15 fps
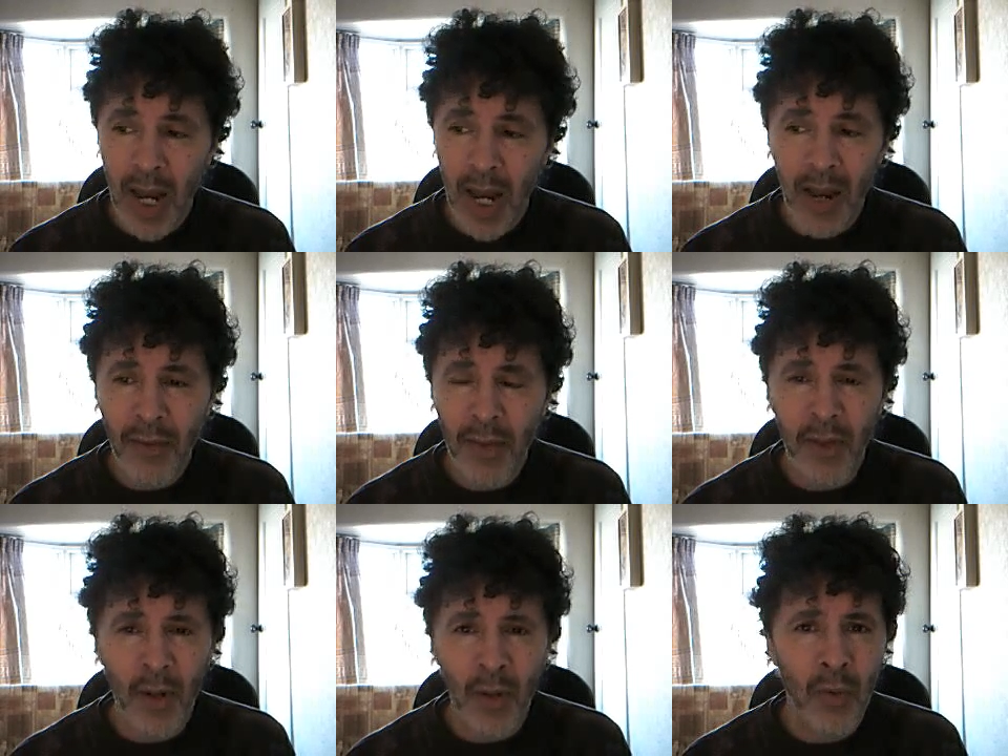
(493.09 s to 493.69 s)
I've
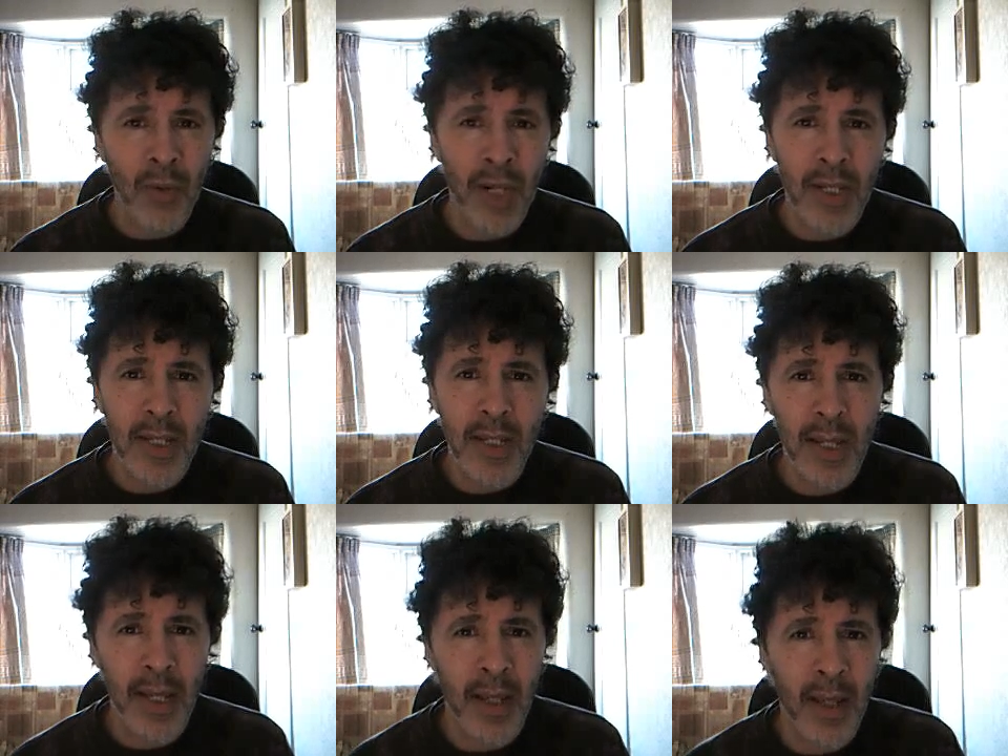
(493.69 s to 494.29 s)
got no right to
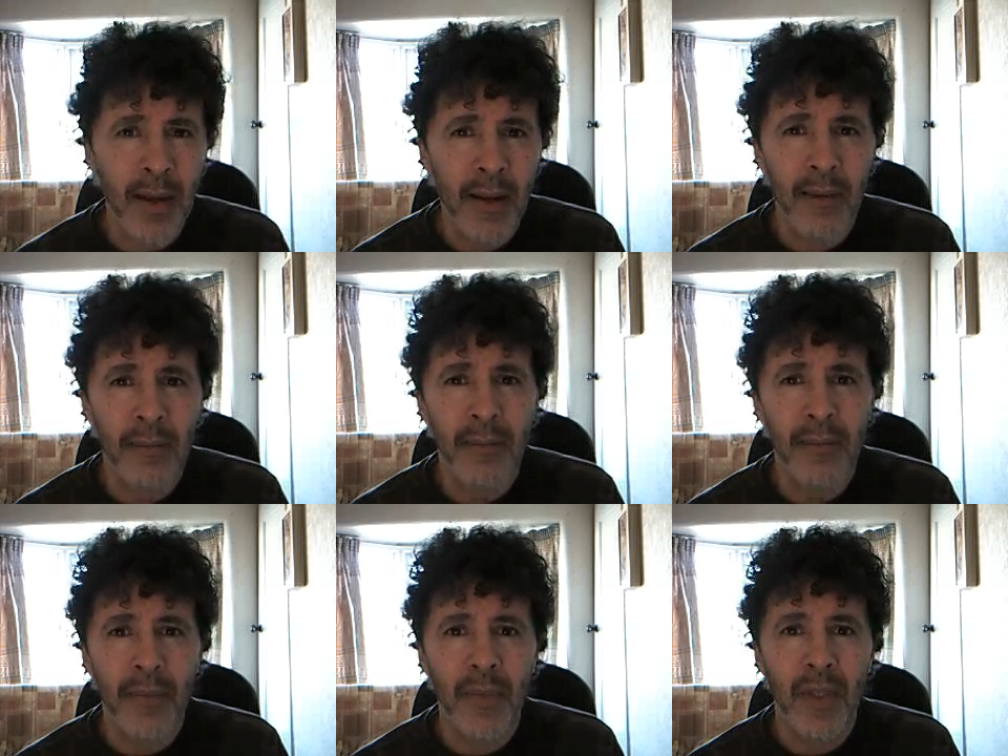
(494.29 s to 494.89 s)
say that.
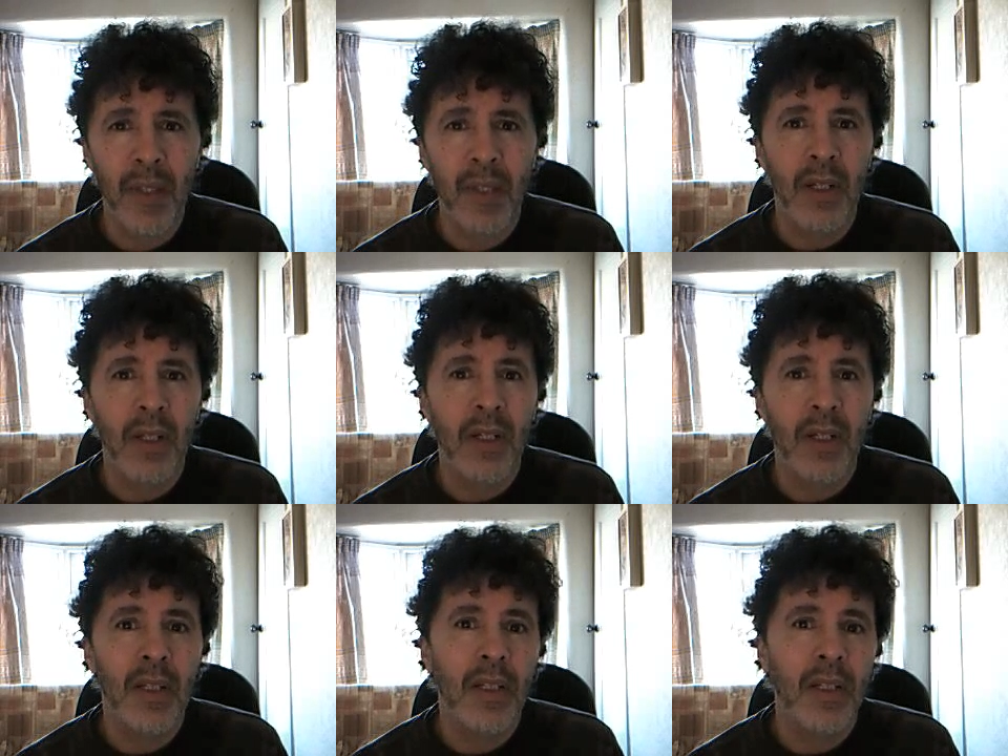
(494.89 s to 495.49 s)

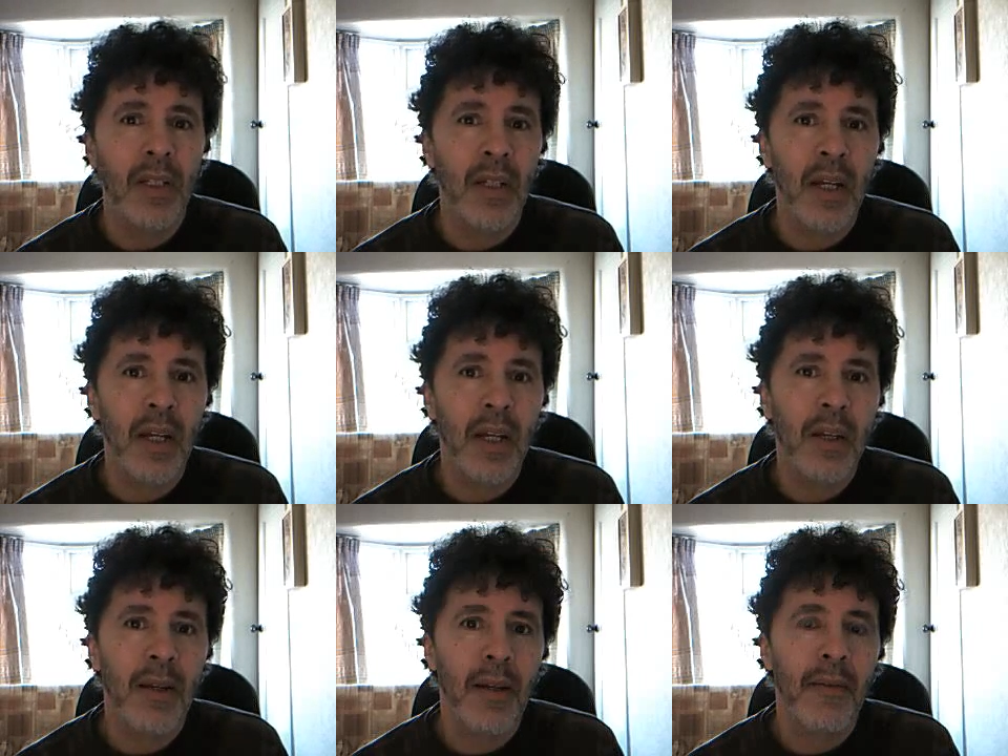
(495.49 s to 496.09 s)
Yeah.